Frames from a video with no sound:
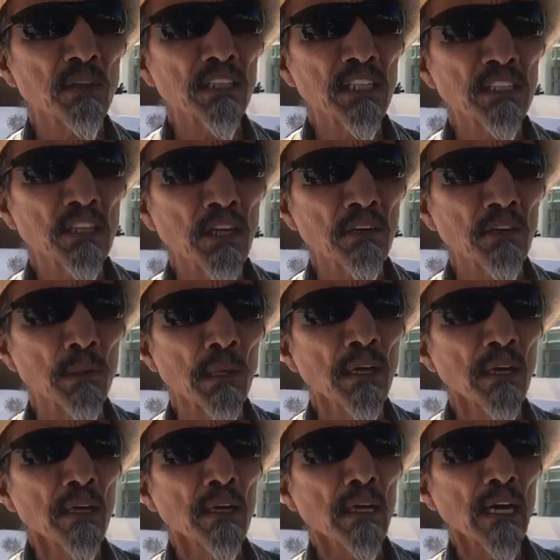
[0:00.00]
with each other
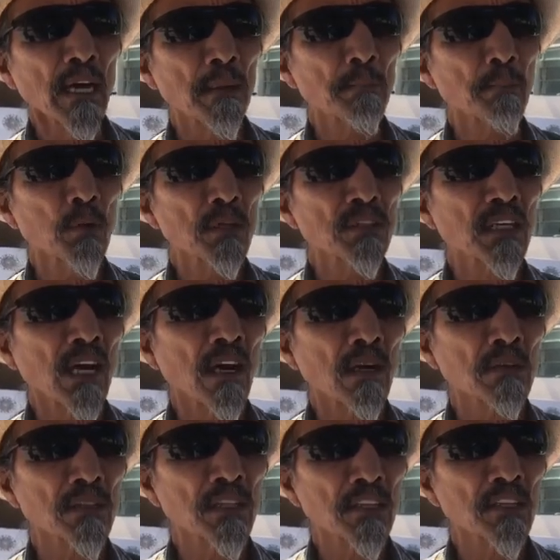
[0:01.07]
and put
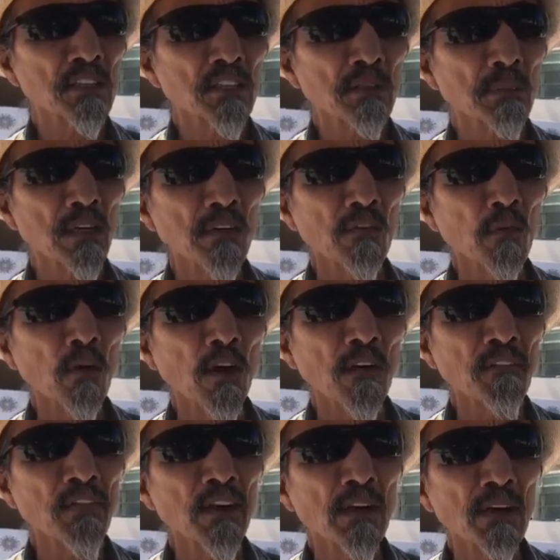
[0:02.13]
down the instrument of
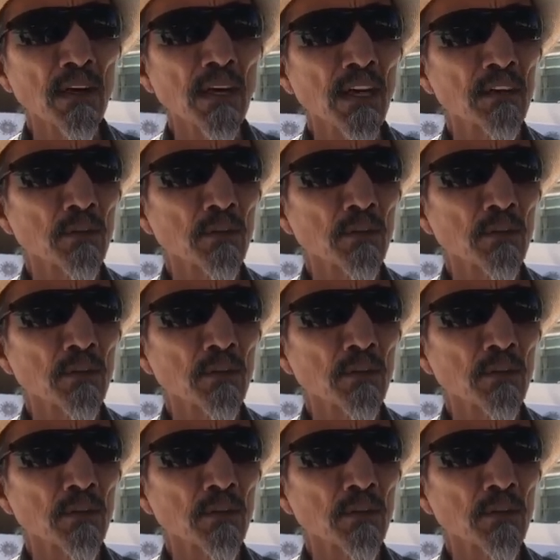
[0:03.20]
warfare and